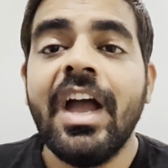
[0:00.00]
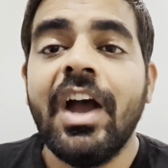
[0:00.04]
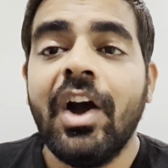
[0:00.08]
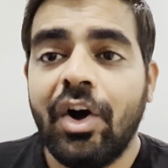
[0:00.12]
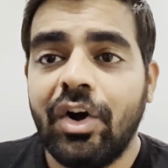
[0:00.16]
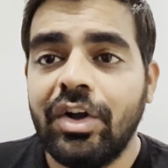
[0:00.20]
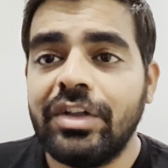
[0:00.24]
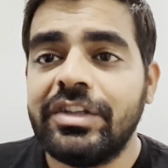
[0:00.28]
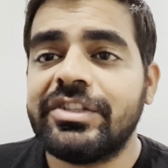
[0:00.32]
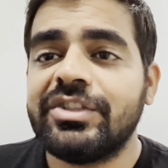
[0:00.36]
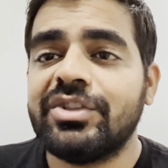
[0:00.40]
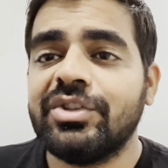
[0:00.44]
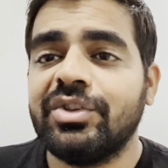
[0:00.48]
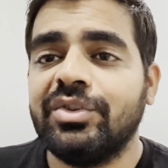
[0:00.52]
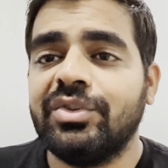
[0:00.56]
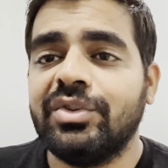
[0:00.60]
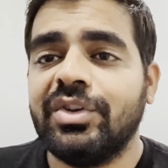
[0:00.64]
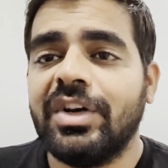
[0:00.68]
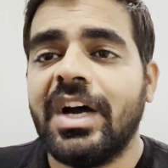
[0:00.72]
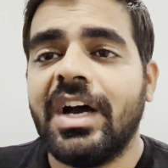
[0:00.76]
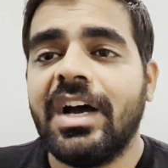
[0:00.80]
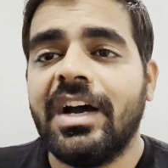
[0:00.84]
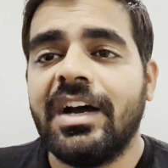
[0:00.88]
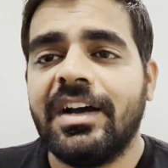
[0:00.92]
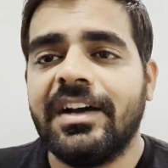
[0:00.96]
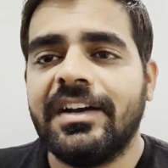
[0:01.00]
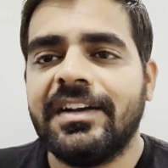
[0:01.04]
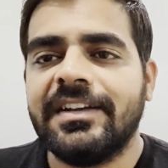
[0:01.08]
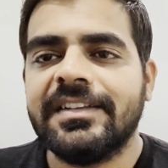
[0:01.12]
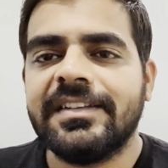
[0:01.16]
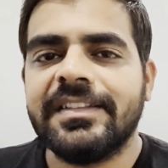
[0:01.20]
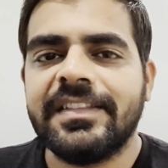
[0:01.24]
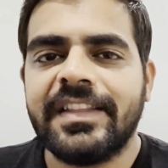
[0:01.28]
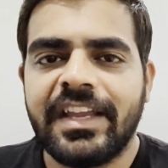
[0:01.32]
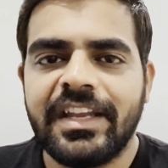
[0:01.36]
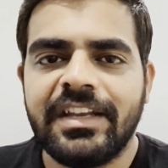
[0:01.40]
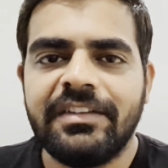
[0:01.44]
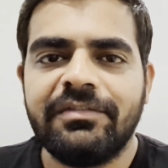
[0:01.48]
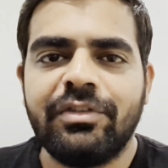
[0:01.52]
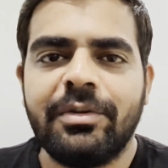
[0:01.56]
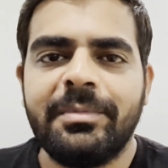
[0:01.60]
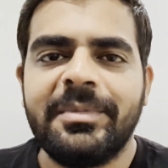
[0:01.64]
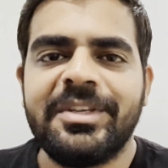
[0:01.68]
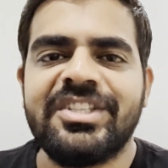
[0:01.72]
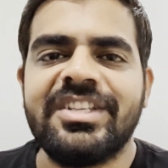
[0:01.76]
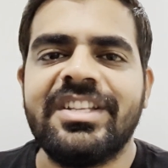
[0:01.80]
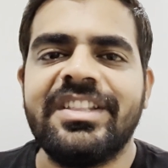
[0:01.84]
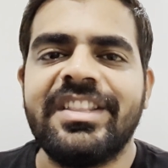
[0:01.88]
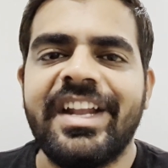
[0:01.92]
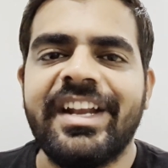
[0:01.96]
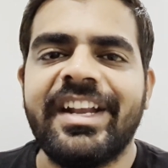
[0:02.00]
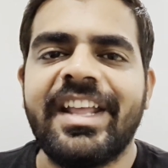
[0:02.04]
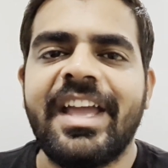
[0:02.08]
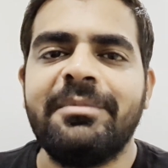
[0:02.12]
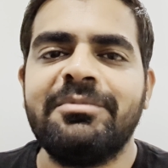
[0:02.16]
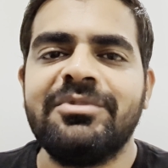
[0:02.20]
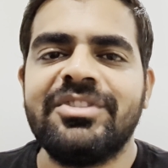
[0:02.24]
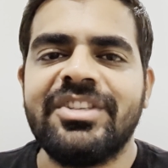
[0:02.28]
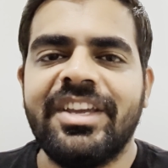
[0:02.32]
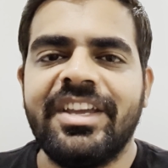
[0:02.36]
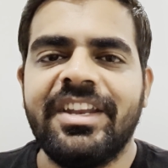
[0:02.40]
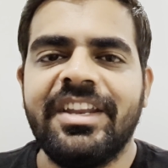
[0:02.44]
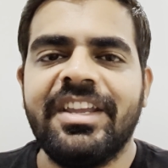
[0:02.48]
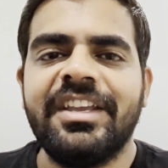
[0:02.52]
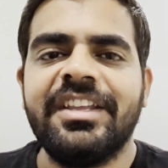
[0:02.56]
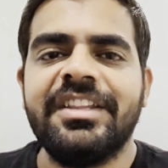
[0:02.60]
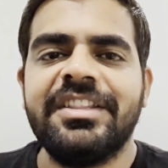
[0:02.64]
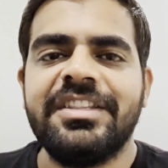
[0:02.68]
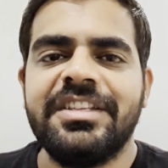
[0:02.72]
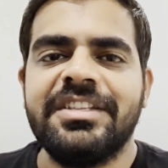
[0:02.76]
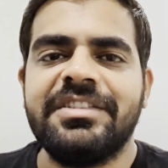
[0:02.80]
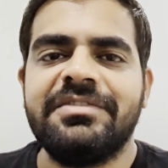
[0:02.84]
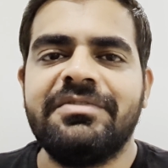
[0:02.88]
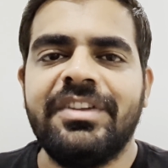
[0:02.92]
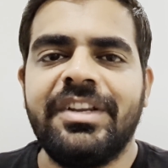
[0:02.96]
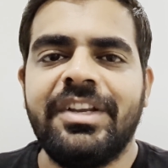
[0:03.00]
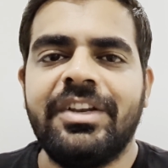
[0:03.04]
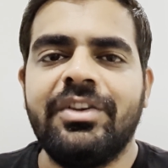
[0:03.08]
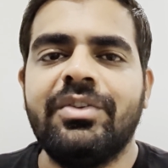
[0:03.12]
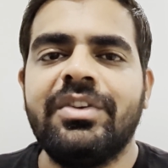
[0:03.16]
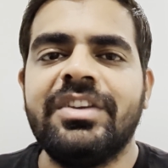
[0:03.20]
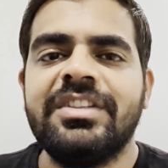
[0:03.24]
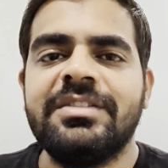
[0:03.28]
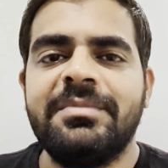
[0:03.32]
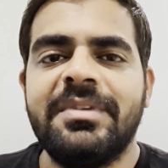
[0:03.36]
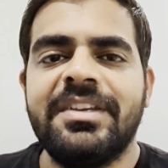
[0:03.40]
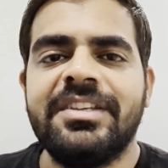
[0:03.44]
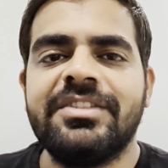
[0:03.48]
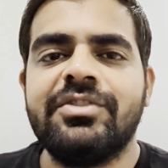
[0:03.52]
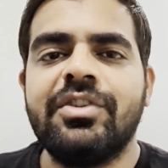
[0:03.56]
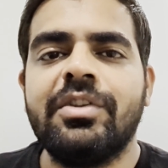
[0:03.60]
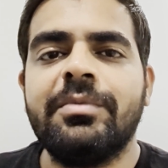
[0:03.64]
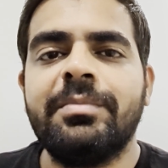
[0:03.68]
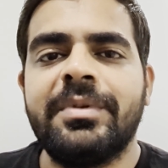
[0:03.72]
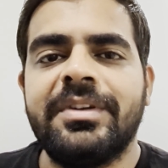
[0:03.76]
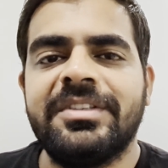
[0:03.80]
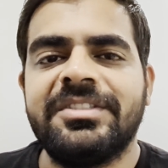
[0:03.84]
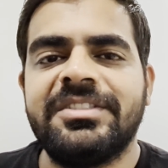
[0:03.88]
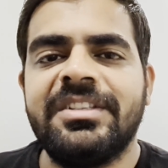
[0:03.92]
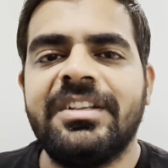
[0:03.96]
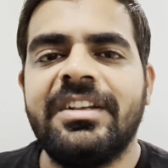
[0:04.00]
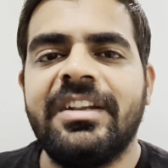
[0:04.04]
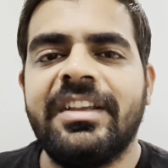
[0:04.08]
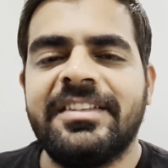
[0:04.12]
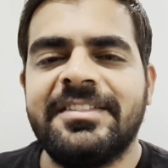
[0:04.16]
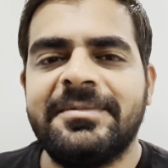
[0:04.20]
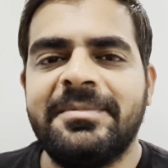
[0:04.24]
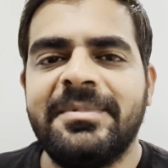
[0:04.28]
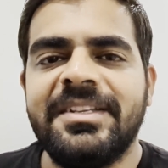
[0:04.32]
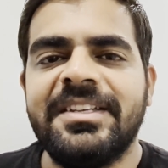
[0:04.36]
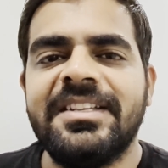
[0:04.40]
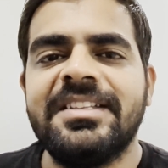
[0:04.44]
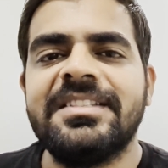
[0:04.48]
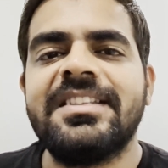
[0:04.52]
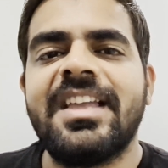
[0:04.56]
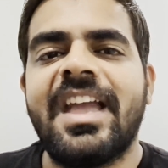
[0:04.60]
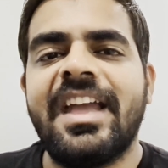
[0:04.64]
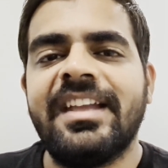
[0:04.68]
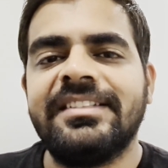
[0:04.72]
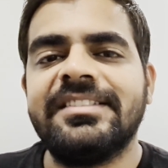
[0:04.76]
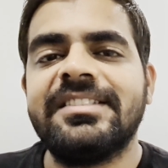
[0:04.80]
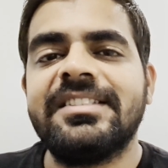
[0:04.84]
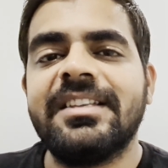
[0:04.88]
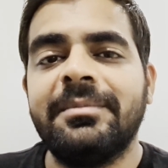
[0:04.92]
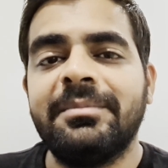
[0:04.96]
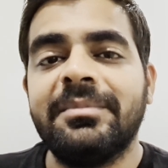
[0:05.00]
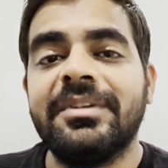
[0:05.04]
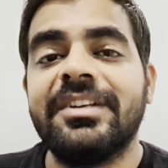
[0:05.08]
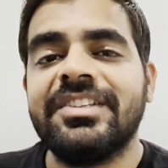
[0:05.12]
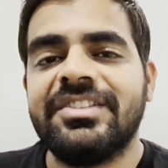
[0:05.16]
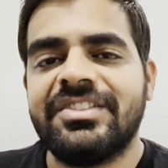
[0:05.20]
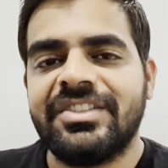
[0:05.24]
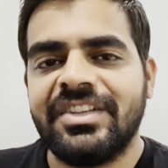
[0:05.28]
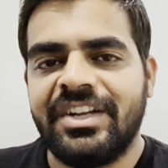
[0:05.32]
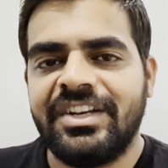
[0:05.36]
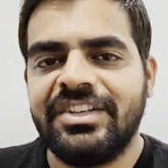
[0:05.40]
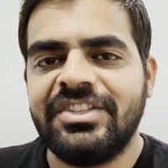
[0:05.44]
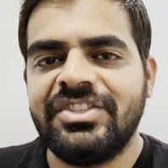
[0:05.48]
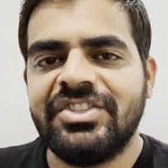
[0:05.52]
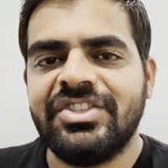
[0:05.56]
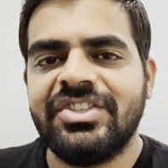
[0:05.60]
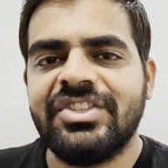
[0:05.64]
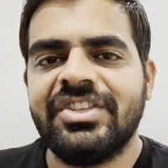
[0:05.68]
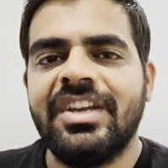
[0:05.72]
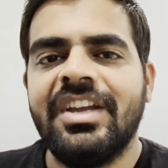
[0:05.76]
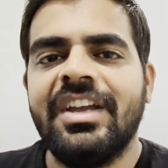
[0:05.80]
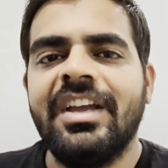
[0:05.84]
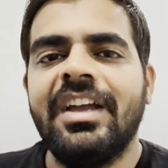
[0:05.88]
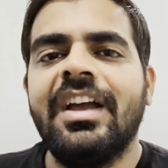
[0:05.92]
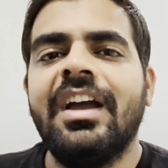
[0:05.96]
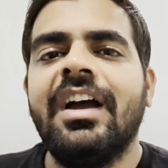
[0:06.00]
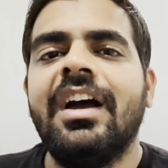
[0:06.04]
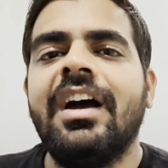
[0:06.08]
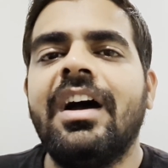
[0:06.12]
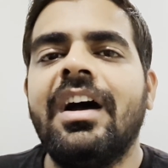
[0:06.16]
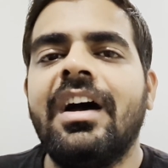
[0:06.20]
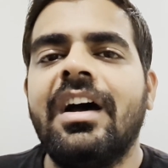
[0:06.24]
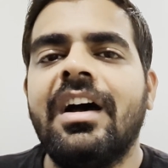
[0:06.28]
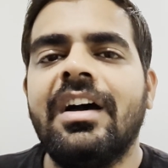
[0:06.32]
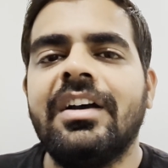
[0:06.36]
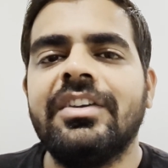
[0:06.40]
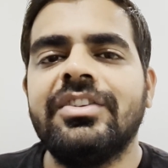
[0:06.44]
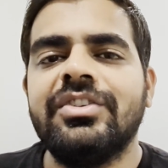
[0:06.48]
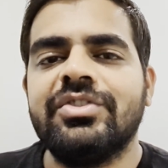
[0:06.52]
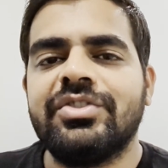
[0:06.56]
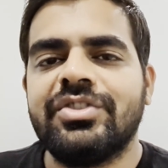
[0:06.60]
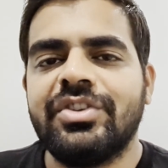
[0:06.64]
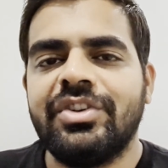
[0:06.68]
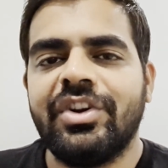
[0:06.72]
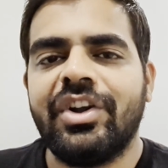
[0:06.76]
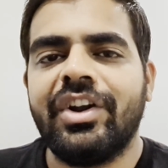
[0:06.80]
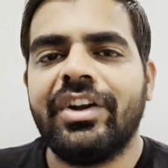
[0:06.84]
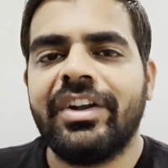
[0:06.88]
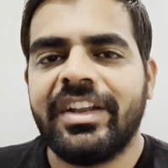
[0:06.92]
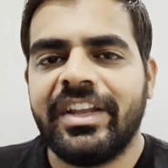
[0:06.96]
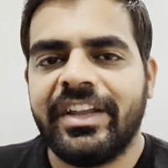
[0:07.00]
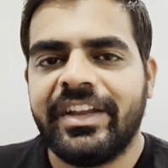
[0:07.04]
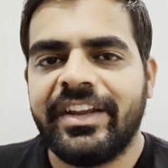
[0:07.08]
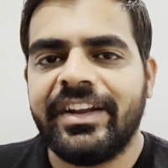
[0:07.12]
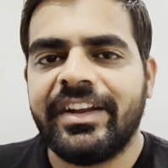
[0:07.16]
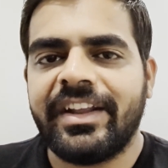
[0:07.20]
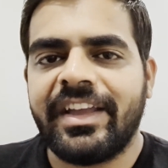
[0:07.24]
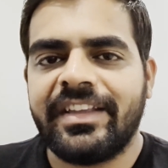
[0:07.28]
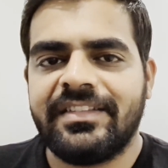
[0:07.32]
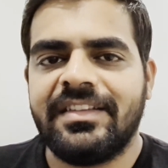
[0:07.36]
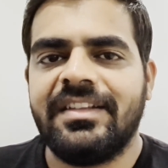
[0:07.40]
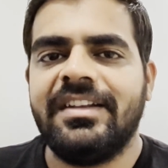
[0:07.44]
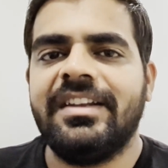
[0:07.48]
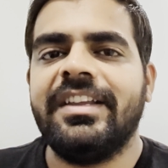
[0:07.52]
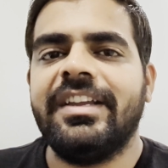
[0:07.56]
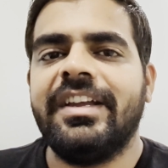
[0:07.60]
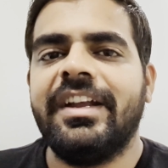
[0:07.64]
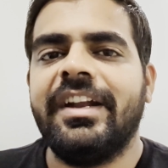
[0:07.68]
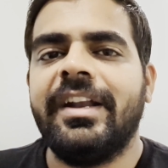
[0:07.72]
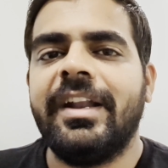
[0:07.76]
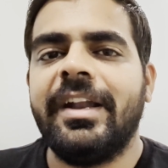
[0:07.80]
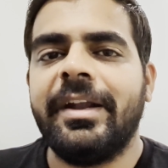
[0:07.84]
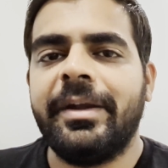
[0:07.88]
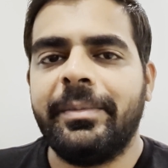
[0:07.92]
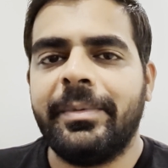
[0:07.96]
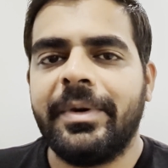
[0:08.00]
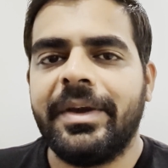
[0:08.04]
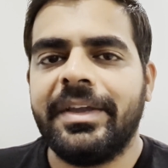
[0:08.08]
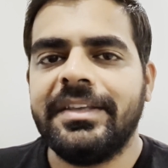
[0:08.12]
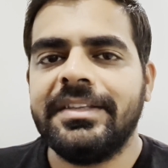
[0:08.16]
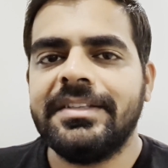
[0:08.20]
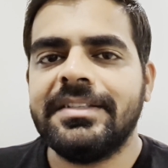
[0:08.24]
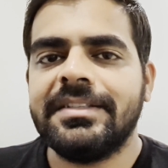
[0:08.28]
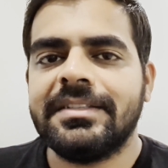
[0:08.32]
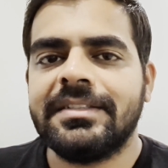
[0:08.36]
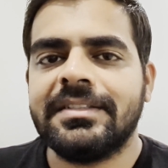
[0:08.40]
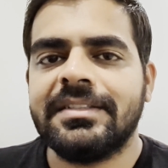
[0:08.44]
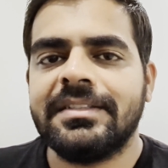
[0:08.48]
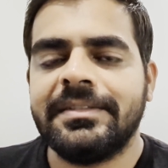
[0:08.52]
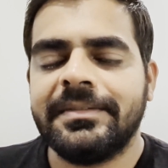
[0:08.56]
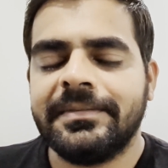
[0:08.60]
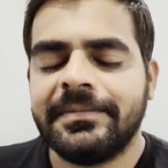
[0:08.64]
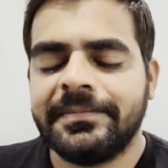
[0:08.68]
Also, the information that I'm sharing in this video is based on personal experience and some research. You should not take it as a legal advice.